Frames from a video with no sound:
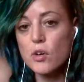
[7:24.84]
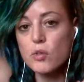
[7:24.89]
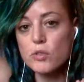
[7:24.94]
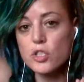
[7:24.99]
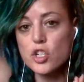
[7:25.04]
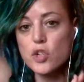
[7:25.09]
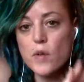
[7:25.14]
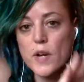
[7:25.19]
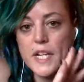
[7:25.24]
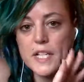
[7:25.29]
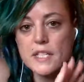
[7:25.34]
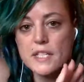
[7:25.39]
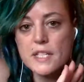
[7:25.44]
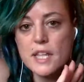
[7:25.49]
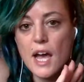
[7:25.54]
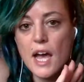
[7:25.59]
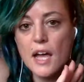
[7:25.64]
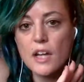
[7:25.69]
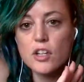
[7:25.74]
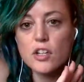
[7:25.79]
traits
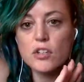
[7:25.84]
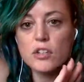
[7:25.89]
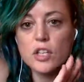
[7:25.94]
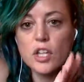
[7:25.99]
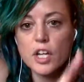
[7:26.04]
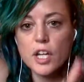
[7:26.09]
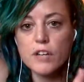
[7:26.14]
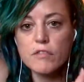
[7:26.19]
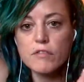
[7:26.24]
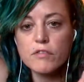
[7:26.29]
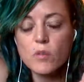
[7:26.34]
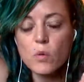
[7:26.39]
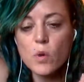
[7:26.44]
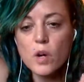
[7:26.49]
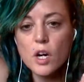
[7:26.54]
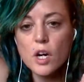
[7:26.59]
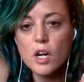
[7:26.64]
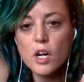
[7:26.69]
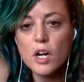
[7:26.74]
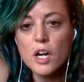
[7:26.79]
that you're looking
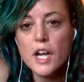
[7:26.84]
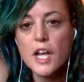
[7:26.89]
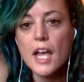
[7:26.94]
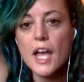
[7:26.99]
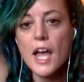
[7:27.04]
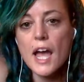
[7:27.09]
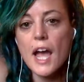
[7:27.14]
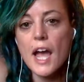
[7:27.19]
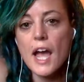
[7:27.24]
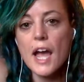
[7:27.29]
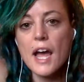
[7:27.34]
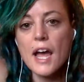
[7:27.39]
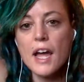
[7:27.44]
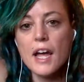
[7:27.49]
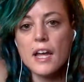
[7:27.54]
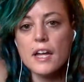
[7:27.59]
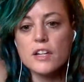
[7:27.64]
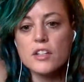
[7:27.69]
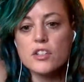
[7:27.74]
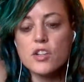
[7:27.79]
for
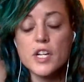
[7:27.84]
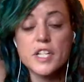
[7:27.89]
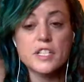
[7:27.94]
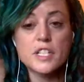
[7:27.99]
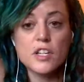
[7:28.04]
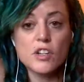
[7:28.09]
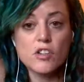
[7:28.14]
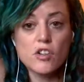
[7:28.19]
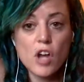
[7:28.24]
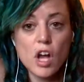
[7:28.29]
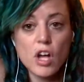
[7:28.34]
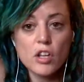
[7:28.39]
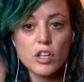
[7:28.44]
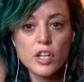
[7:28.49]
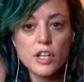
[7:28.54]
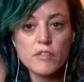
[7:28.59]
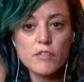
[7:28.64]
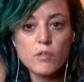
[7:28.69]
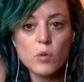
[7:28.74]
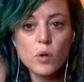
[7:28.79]
and traits that you're not
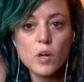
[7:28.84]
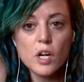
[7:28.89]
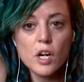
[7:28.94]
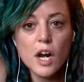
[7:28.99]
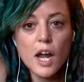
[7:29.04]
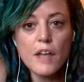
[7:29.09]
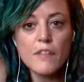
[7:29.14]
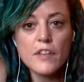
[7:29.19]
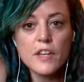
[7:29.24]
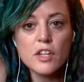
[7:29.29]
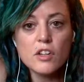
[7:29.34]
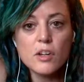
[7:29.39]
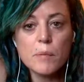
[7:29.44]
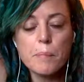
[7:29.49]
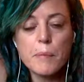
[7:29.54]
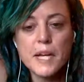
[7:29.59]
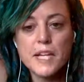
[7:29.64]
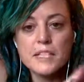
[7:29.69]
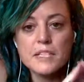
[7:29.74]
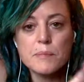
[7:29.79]
looking for. And then you can
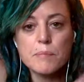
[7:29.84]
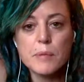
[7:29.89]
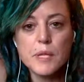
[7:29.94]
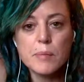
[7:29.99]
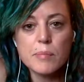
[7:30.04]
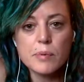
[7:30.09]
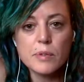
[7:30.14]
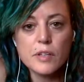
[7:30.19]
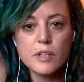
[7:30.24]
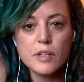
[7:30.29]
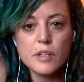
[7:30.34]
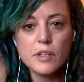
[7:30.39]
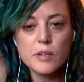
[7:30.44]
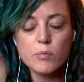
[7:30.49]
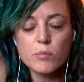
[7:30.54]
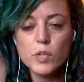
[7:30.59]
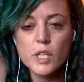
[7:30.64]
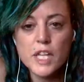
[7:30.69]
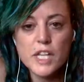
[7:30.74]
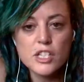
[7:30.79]
pick some people in
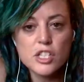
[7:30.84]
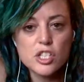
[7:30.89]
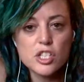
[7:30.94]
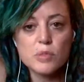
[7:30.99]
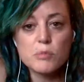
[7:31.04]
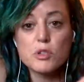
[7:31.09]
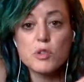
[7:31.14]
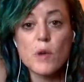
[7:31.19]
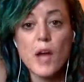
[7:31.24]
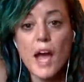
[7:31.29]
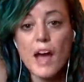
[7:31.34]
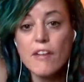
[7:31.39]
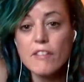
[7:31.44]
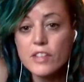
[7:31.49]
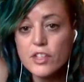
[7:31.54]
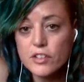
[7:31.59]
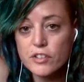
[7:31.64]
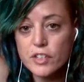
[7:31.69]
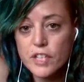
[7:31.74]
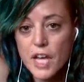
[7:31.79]
relationships you have in
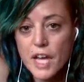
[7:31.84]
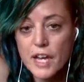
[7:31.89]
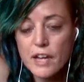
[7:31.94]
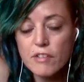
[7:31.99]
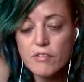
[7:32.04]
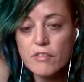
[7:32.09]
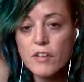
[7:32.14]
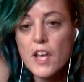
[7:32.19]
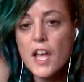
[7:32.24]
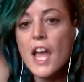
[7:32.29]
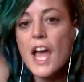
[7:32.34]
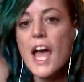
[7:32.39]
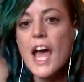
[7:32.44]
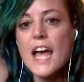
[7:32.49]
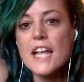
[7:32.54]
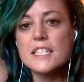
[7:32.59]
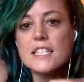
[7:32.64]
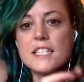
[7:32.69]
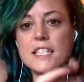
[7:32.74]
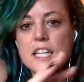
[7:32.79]
your life
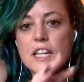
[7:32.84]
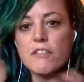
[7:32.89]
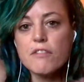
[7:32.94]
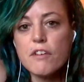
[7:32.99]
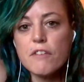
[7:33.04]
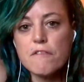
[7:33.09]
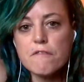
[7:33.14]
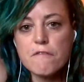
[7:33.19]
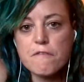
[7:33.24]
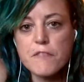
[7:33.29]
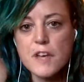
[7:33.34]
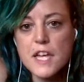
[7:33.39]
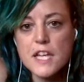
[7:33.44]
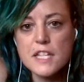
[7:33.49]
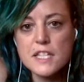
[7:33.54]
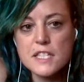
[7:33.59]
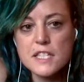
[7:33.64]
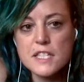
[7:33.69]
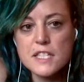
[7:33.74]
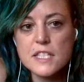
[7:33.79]
and see if it
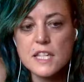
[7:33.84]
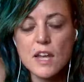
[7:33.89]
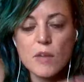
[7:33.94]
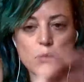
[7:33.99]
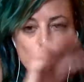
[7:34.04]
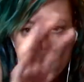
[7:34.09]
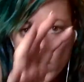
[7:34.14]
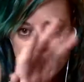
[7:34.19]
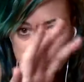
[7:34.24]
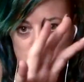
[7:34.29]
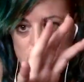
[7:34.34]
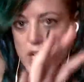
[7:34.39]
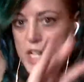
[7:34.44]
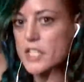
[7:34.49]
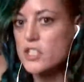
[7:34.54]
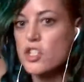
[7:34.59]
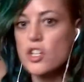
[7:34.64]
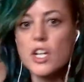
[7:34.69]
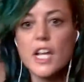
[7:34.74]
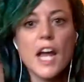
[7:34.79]
fits and what
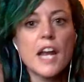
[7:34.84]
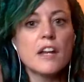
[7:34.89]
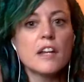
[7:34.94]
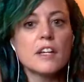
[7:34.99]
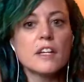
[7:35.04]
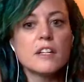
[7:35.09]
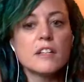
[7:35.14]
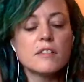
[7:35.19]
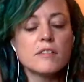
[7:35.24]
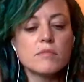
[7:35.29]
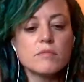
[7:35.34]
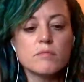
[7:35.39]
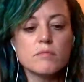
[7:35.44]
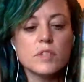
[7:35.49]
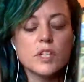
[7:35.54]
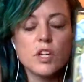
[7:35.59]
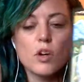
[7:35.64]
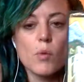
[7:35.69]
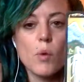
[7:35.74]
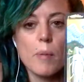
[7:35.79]
traits you're getting,
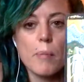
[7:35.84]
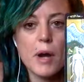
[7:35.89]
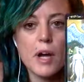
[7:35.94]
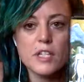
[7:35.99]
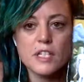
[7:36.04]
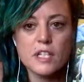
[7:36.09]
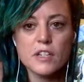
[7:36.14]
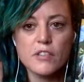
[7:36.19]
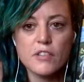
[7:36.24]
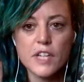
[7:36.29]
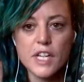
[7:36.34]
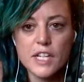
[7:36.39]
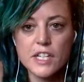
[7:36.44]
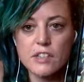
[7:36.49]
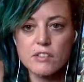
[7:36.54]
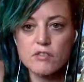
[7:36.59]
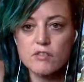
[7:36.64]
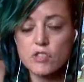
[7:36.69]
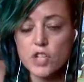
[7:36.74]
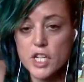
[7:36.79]
what positive and
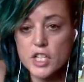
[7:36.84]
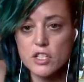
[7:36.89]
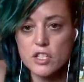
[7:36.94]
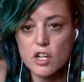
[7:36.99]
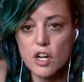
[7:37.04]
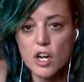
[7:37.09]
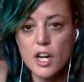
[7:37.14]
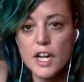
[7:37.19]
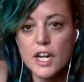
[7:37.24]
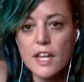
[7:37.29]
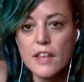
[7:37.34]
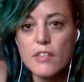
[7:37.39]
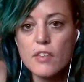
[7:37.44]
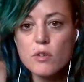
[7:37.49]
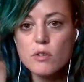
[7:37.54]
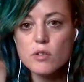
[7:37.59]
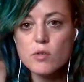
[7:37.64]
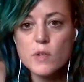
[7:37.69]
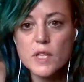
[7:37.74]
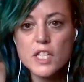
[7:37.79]
negative traits are in
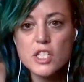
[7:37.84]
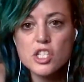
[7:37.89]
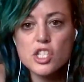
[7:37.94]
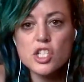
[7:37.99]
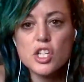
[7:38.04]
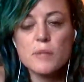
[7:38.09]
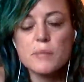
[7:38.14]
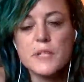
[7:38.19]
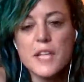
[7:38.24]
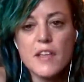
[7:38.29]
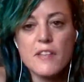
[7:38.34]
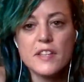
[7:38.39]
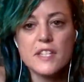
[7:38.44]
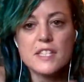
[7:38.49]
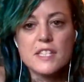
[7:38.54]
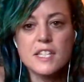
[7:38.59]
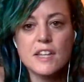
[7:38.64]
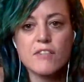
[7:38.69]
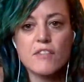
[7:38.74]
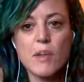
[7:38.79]
those relationships, and then
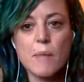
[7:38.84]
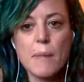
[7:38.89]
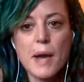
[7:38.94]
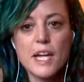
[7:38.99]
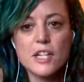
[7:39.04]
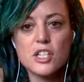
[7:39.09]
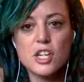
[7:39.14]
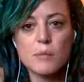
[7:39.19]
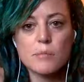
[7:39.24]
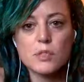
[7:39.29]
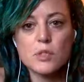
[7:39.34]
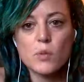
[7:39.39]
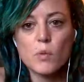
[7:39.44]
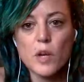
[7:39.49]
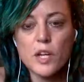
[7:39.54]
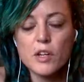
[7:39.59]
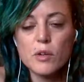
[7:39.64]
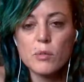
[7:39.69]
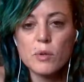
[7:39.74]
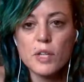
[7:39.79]
see if they match up to
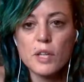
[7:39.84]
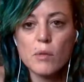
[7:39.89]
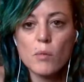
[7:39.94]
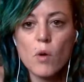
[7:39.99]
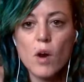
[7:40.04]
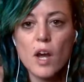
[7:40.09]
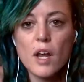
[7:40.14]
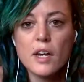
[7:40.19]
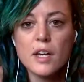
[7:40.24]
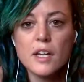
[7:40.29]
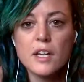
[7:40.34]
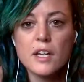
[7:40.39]
what you really want.